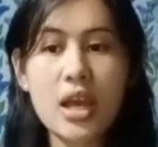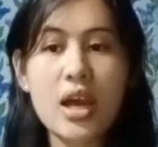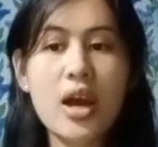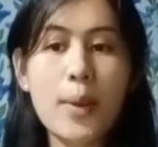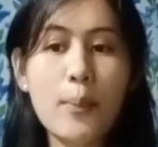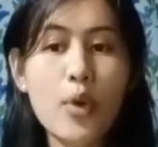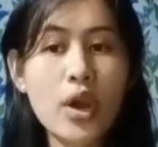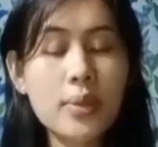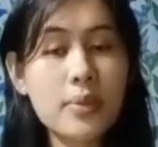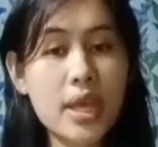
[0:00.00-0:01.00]
a
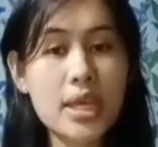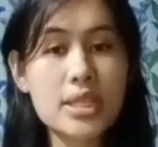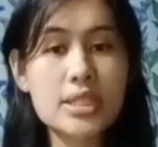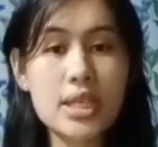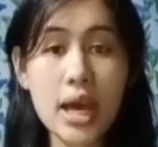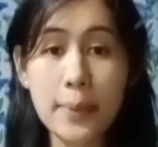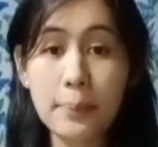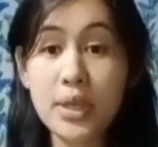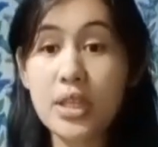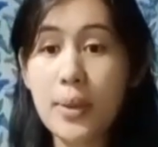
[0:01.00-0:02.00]
poem ends up
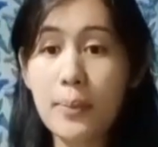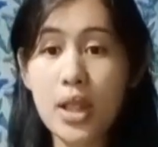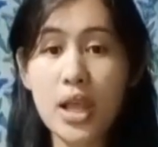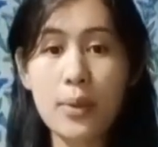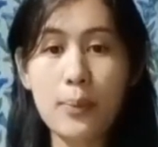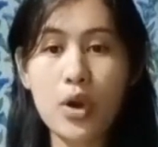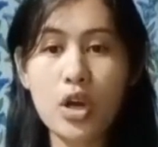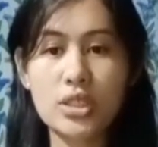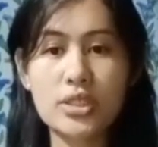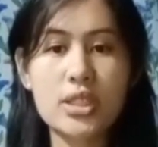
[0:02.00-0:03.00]
in a blog
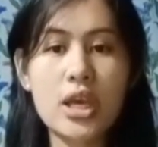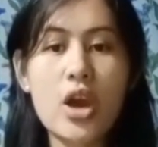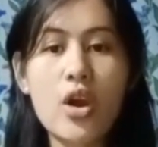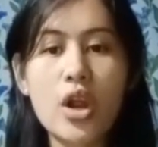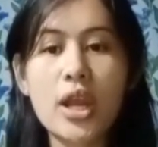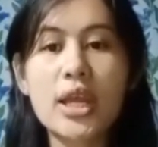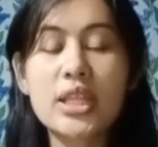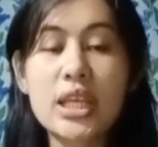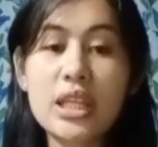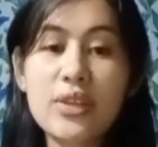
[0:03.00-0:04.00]
post, or an
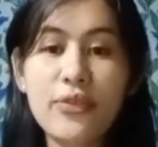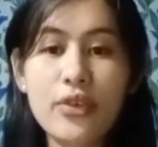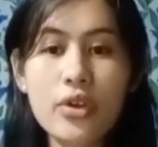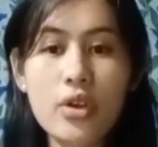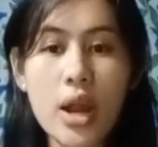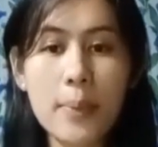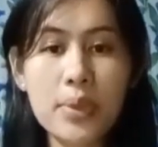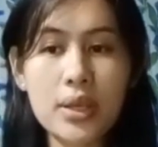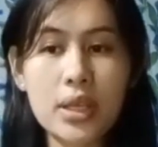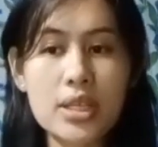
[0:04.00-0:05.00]

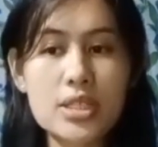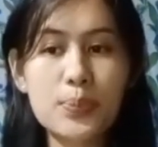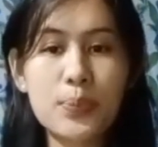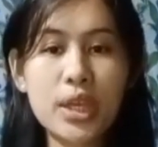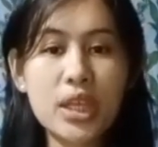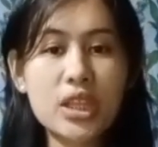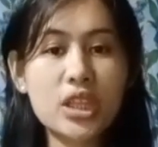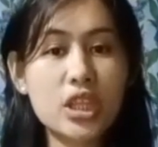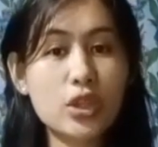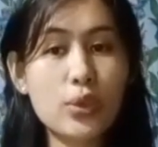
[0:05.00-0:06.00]
infographic is pinned
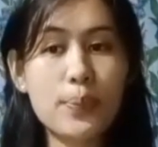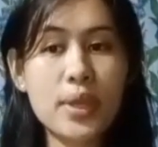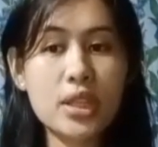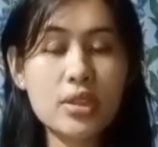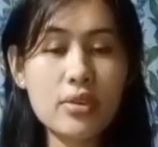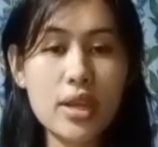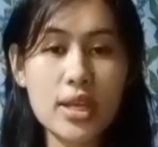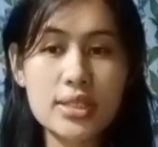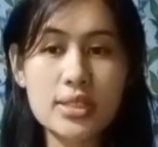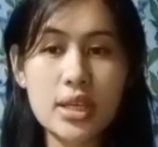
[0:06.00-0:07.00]
to
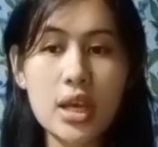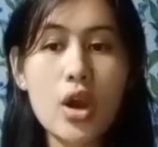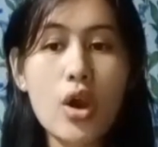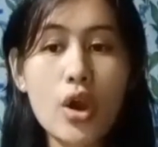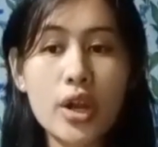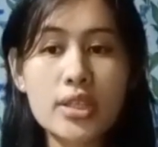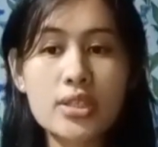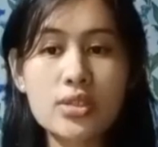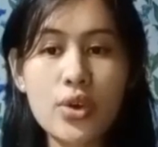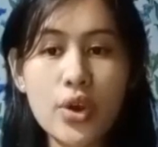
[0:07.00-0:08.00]
Pinterest or
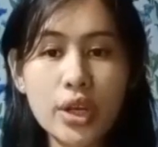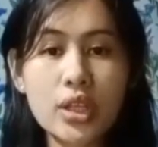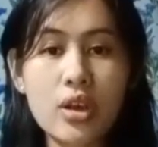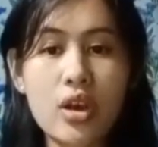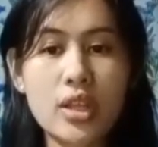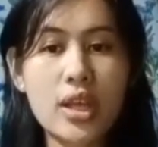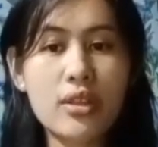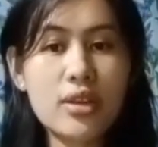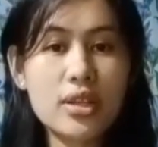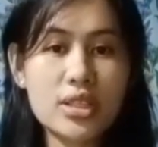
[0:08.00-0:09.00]
stored on a
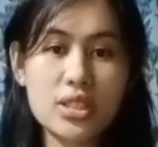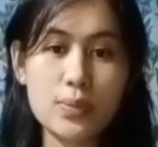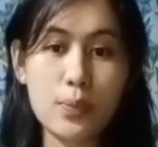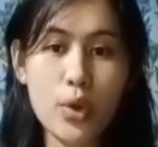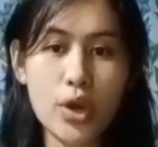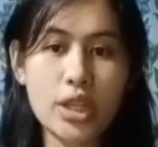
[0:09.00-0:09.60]
learning board.